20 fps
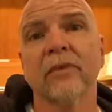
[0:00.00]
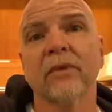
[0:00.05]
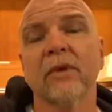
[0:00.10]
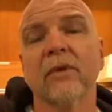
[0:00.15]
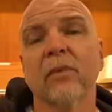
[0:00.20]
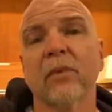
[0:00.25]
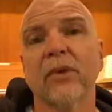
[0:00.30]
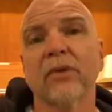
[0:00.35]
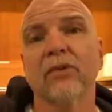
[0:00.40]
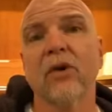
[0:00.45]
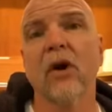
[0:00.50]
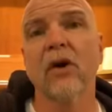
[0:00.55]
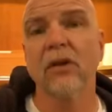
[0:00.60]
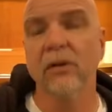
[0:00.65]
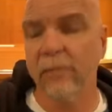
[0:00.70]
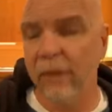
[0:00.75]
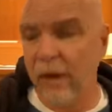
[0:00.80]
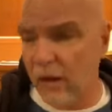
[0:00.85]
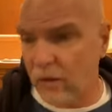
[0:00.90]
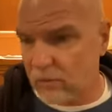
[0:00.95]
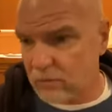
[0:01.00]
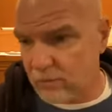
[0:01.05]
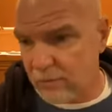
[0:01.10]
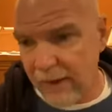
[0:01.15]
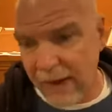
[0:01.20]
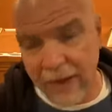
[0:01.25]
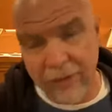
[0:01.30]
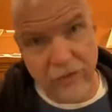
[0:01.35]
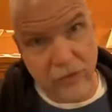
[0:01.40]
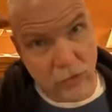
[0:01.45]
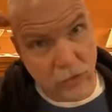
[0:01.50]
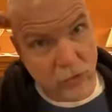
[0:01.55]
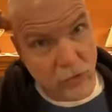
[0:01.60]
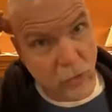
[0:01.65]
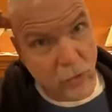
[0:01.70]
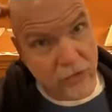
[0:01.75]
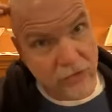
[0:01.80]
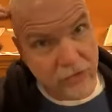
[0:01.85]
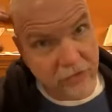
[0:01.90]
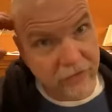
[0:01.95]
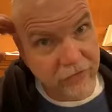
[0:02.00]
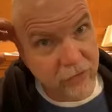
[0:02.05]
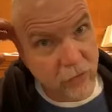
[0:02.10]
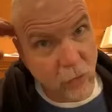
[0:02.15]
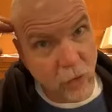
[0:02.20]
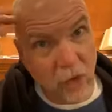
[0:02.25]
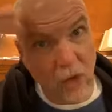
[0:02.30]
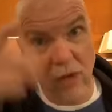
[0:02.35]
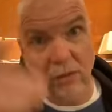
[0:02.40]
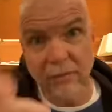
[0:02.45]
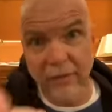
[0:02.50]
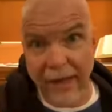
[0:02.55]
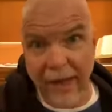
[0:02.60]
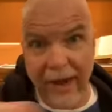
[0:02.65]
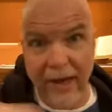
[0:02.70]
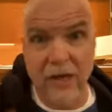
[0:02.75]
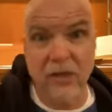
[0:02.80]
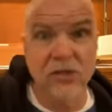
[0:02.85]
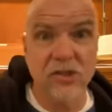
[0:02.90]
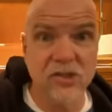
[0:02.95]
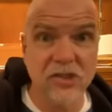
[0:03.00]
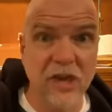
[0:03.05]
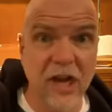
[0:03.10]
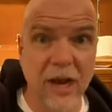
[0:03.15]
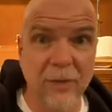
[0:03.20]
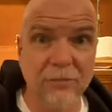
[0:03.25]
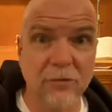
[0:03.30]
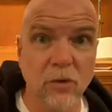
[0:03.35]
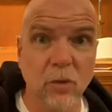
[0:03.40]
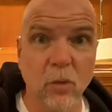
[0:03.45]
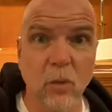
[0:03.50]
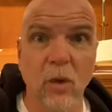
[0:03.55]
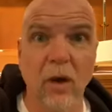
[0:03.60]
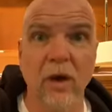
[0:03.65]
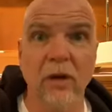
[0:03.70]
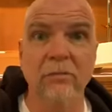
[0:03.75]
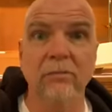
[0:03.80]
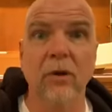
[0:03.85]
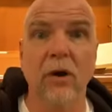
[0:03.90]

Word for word: And we talked about Matthew 24, Acts chapter 1.